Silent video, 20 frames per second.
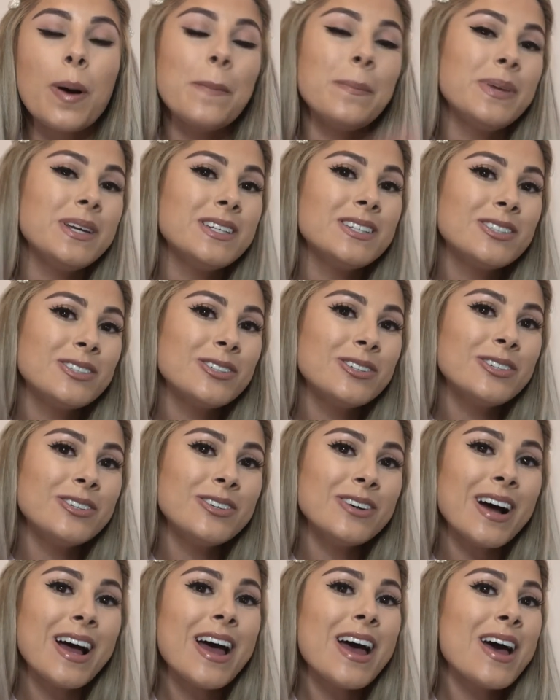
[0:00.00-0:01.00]

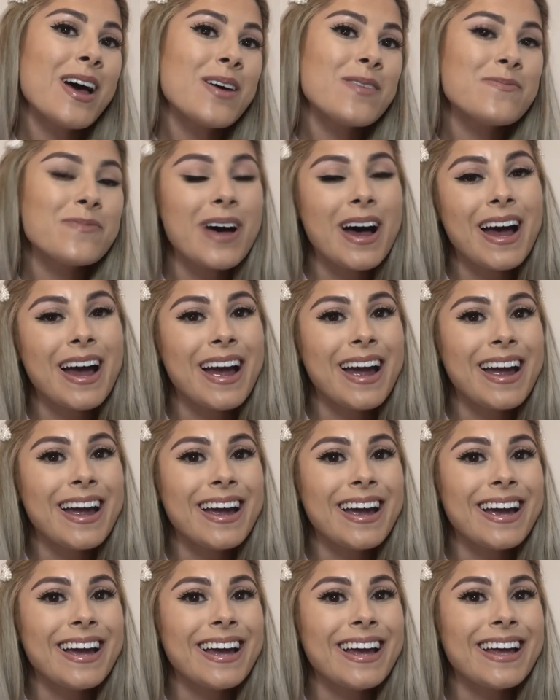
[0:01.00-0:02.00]
Bisous.
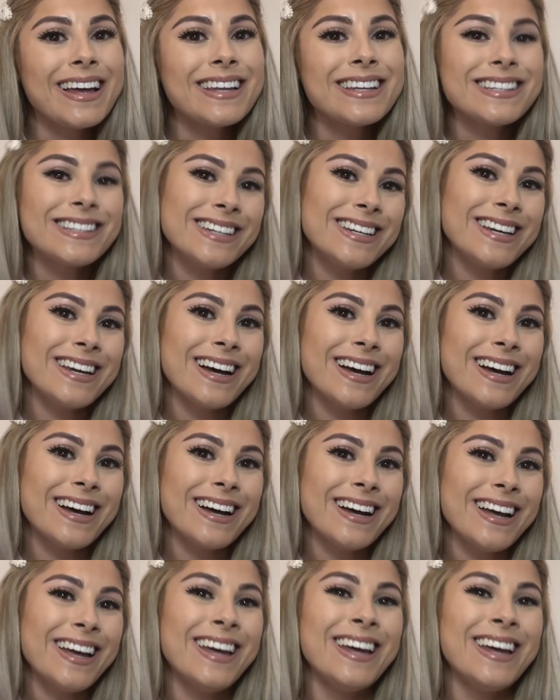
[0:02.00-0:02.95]
Bye. See ya.